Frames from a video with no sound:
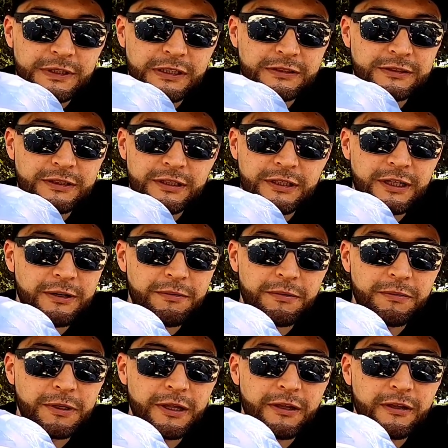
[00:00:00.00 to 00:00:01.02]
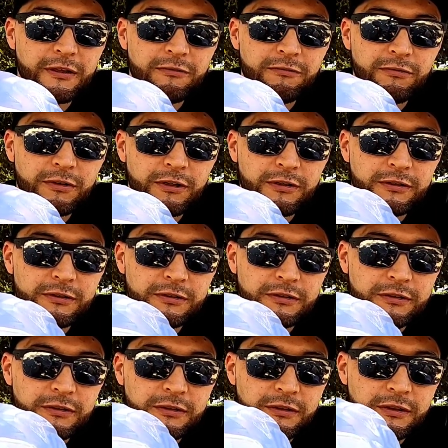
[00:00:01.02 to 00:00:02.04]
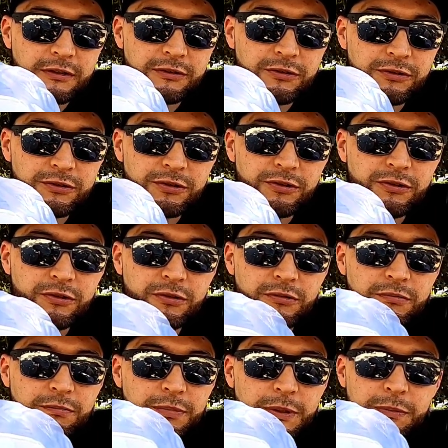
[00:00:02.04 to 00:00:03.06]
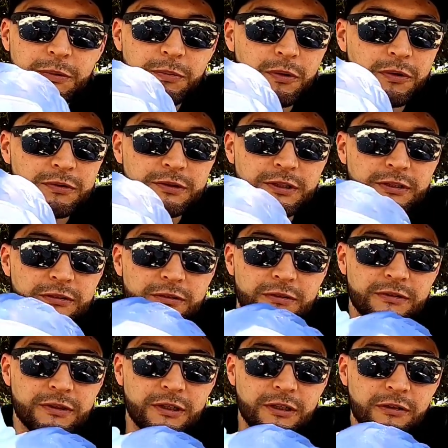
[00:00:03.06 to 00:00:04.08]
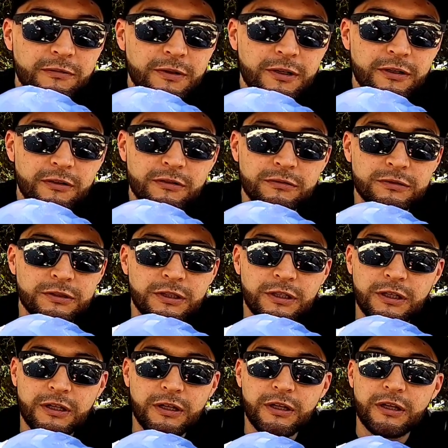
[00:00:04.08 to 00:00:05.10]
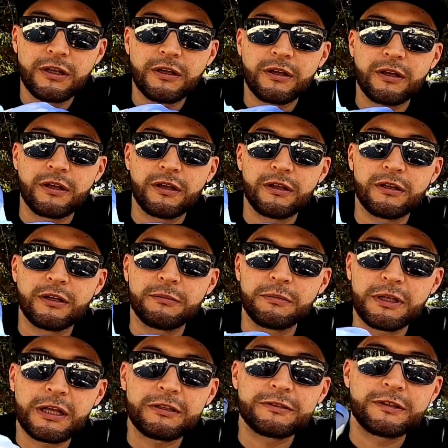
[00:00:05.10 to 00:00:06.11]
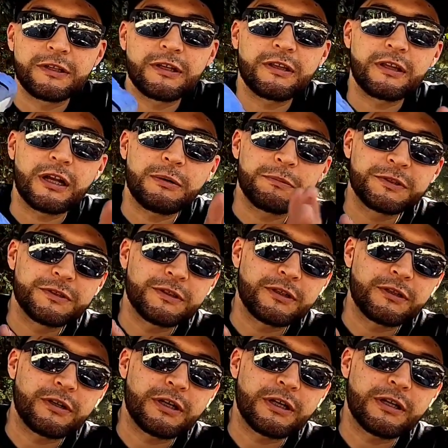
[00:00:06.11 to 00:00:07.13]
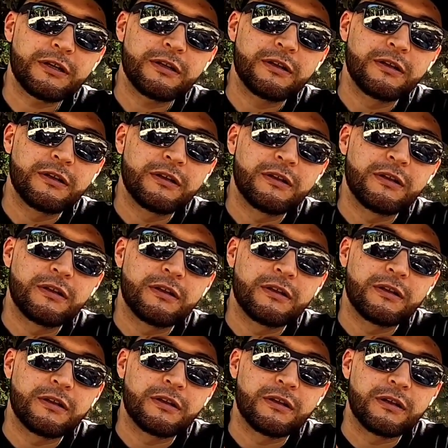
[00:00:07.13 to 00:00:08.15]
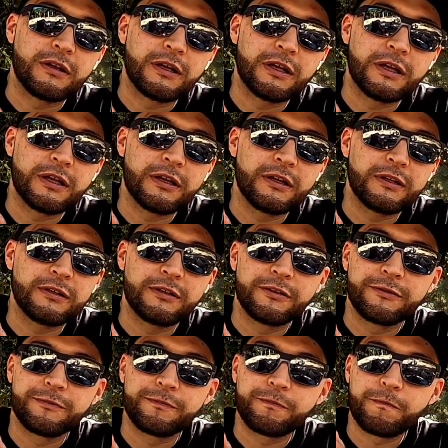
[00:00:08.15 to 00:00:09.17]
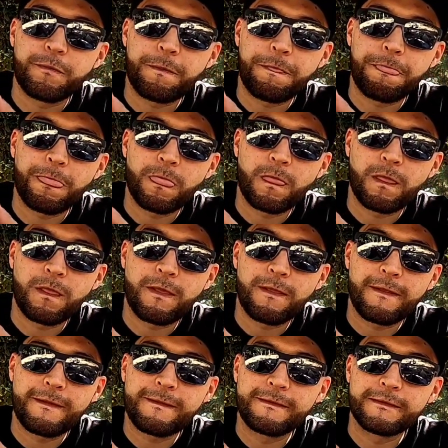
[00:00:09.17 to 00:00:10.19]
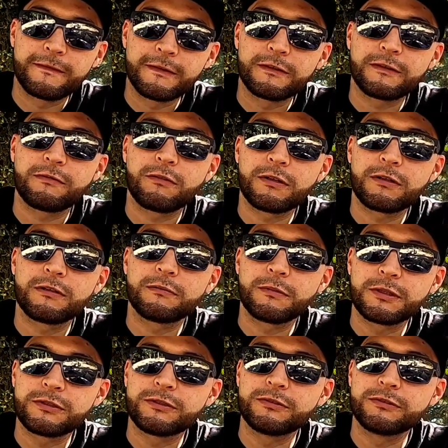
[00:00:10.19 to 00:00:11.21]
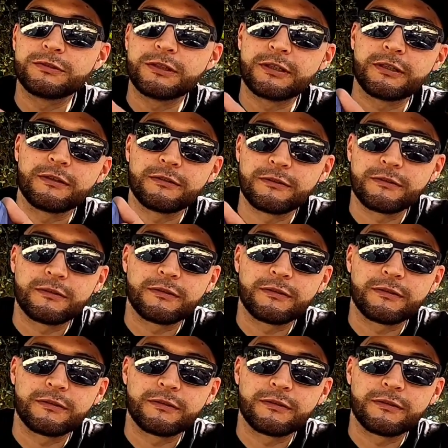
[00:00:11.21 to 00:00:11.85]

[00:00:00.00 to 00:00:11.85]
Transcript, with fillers: I see it every day on, on, on YouTube people posting sneaker videos and I'm glad to say that I'm a sneakerhead and these are one of my shoes that